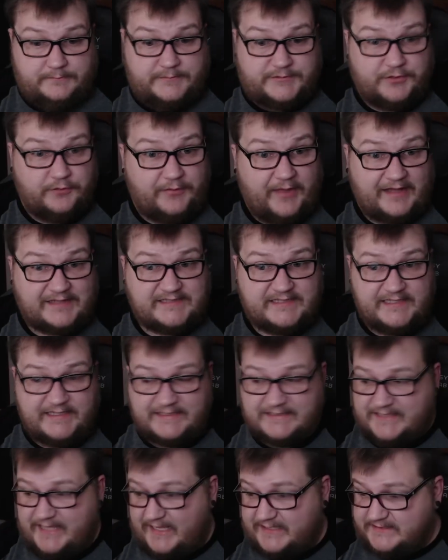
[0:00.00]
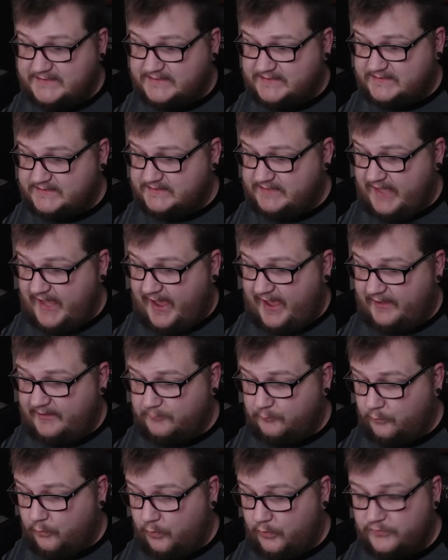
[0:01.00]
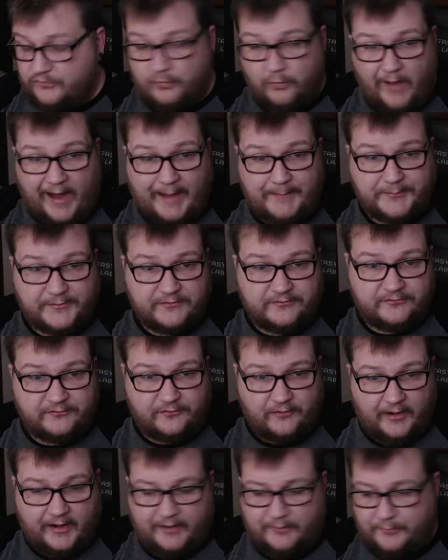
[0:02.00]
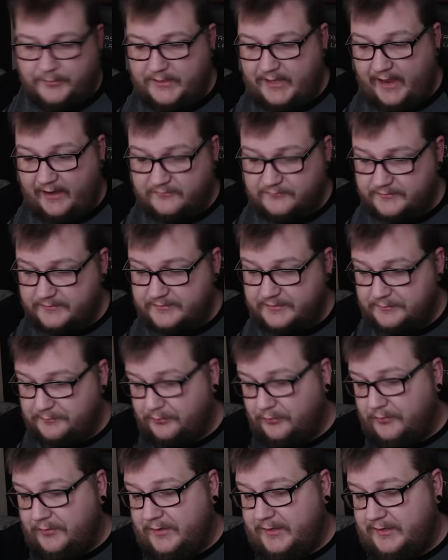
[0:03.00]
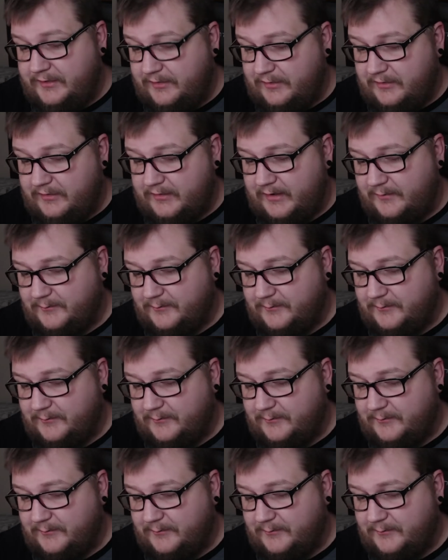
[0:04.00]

So that's it. That's that was Rapid Strike. We actually did pretty good.